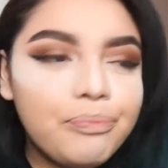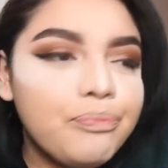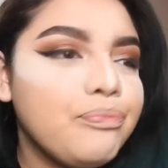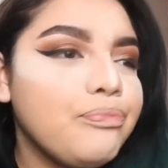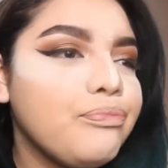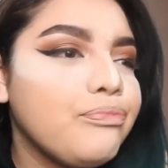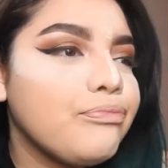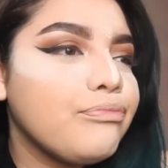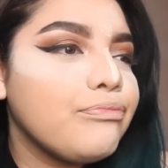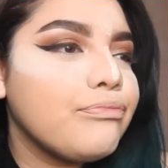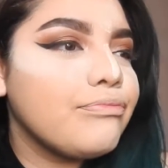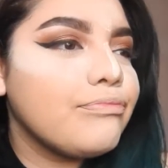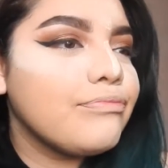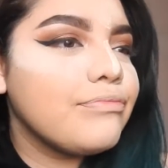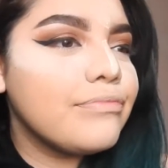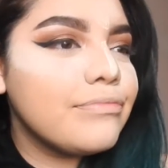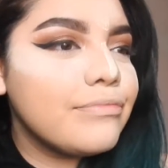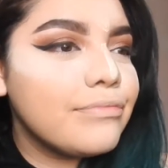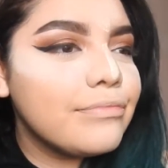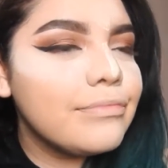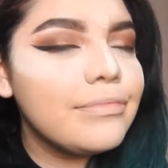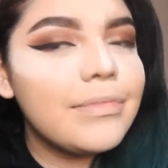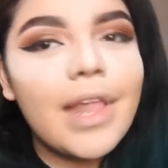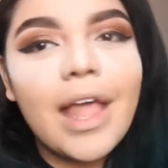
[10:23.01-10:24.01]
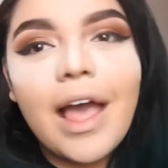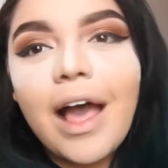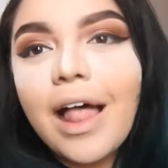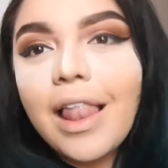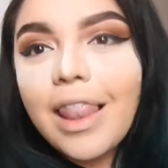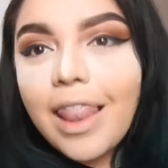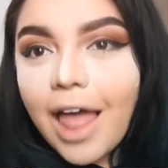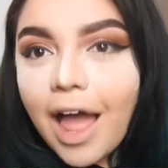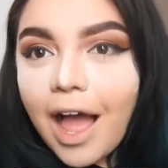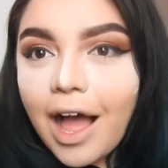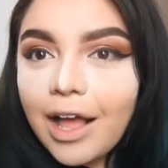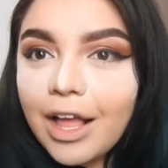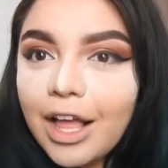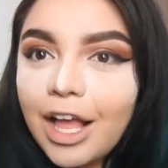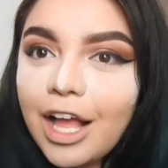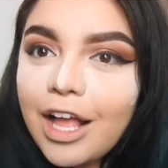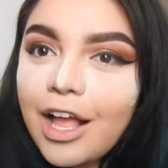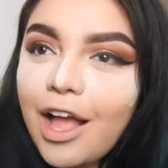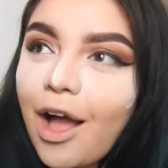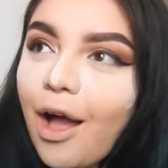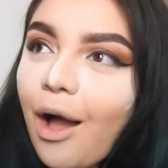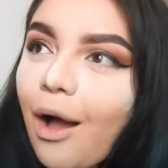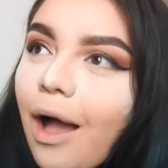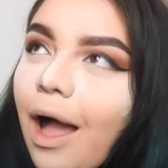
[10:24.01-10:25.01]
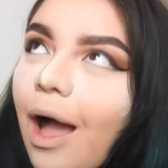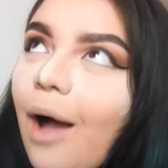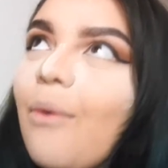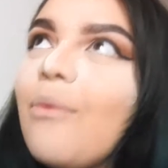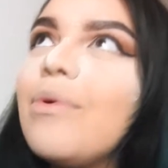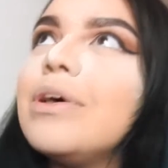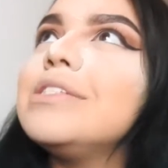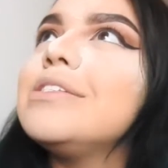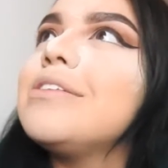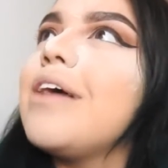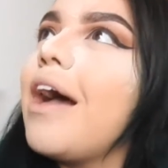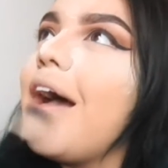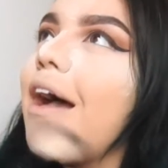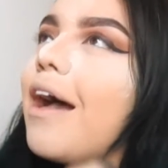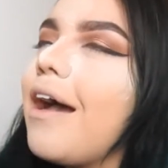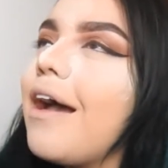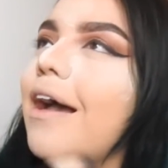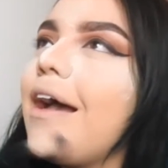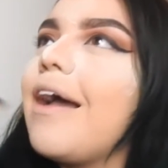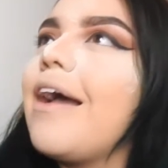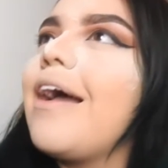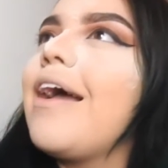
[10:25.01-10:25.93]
Once upon a time, not long ago, I was a hoe,